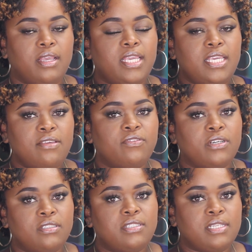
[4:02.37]

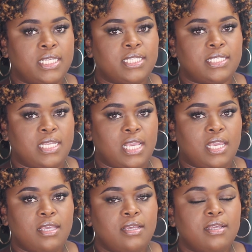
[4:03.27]
even to this
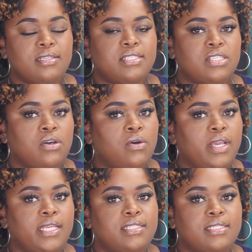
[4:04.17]
day. So
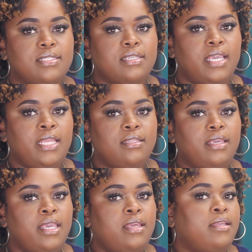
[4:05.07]

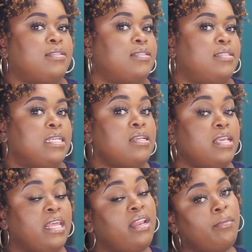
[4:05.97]
it
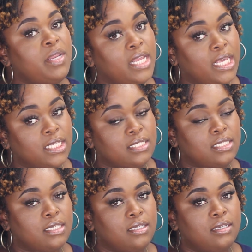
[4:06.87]
didn't
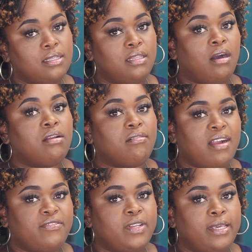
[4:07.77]
eliminate the
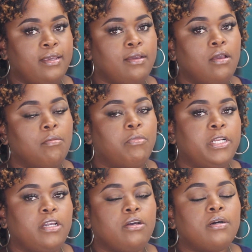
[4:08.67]
unraveling,
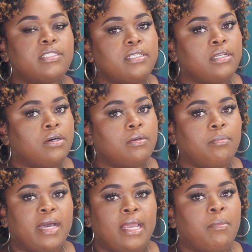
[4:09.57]
but it cut it
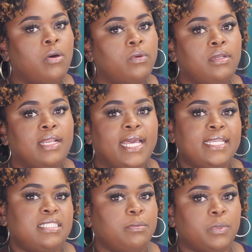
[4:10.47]
down by about
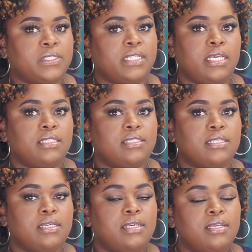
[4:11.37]

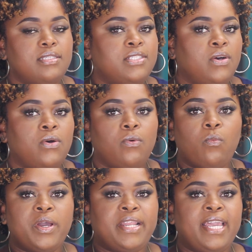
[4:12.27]
90%. So
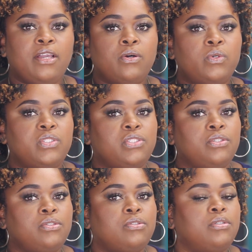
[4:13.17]
when I go
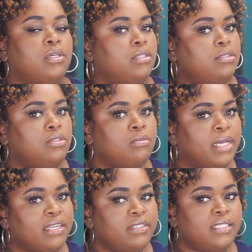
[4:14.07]
to do
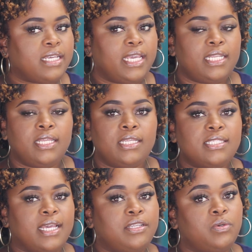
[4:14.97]
my
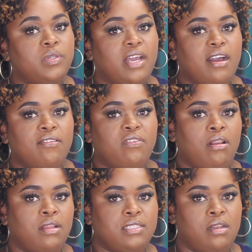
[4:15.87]
retightenings, I don't have
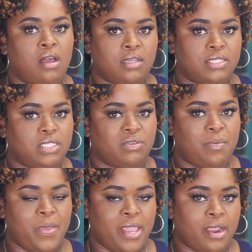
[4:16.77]
a lot of locks to
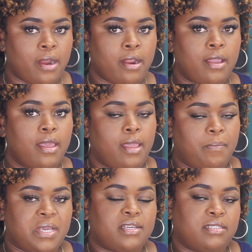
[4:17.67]
repair
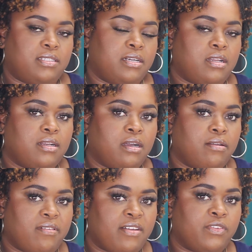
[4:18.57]
because they're not
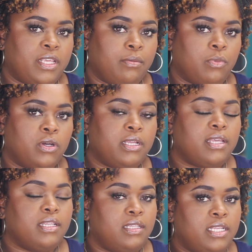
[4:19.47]
unraveling, but
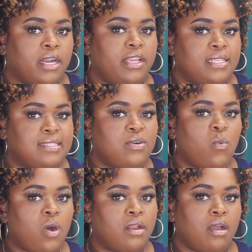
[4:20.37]
there is the
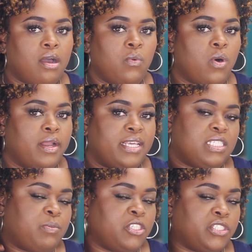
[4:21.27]
one odd one,
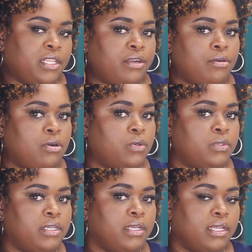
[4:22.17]
especially
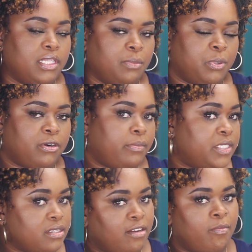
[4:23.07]
around the
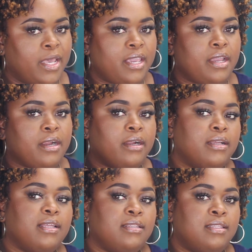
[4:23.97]
perimeter of my
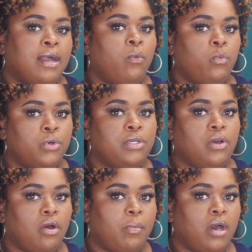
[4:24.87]
hair, that would
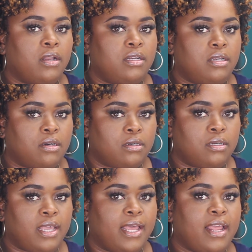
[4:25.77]
come
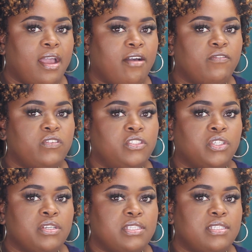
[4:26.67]
undone and I have to
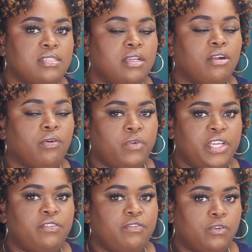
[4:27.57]
just
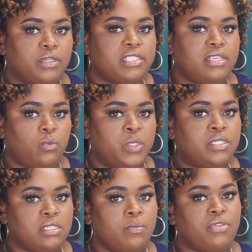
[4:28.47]
reinforce it with some